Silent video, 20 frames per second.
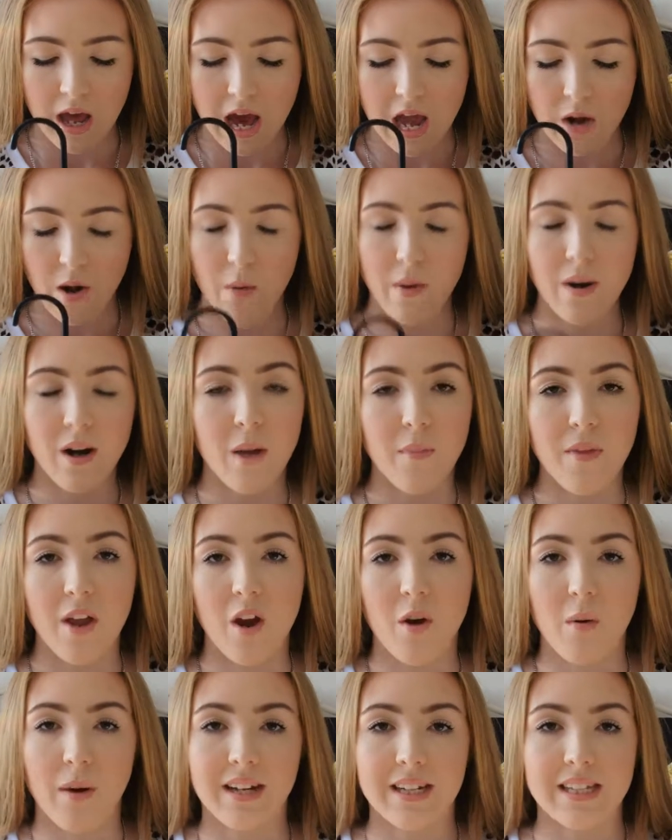And I went up there
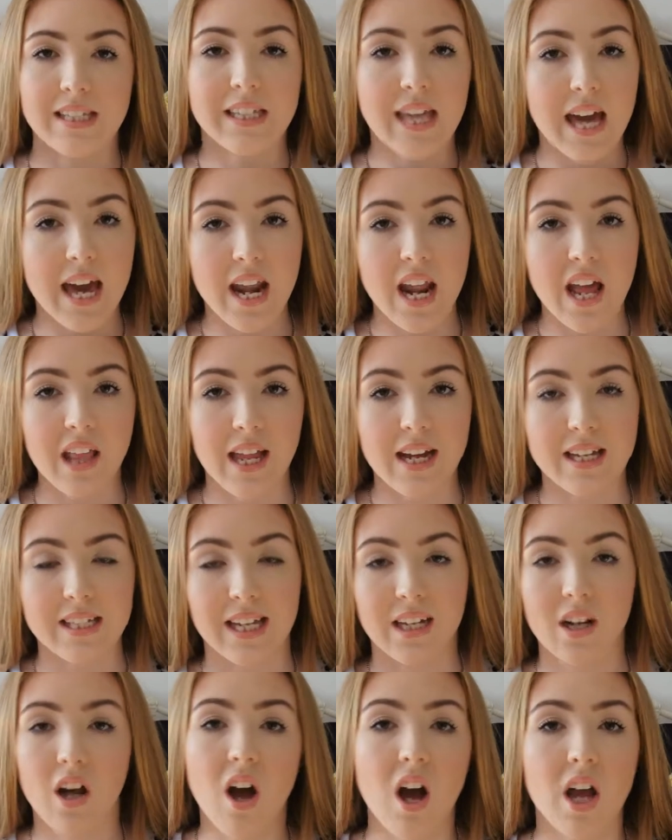and I went to scan it, and it's
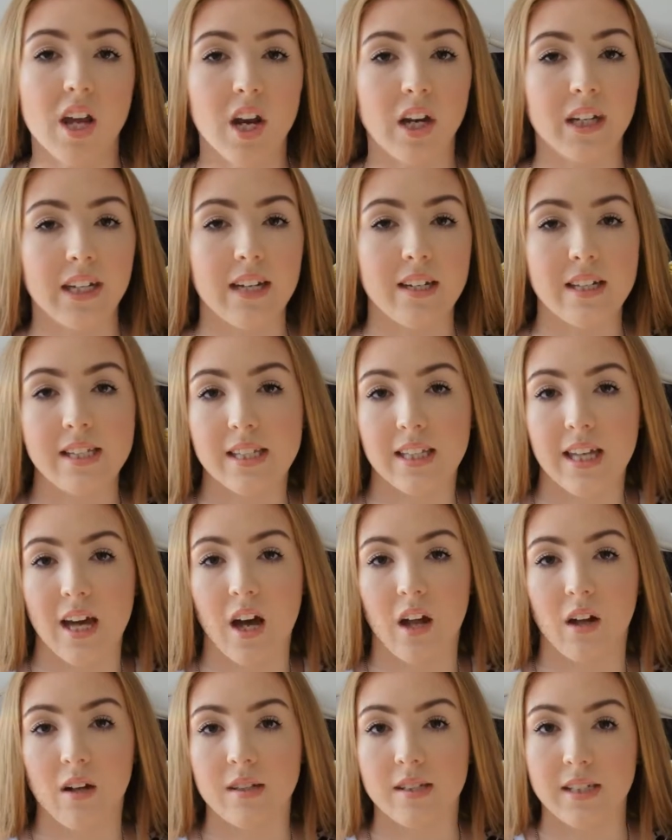like, oh, you don't get
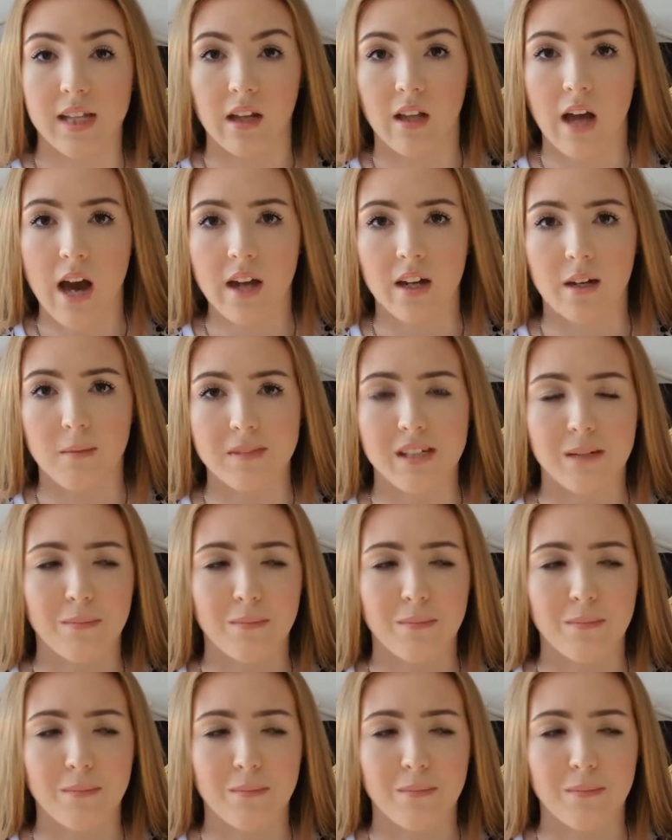discount on sale items.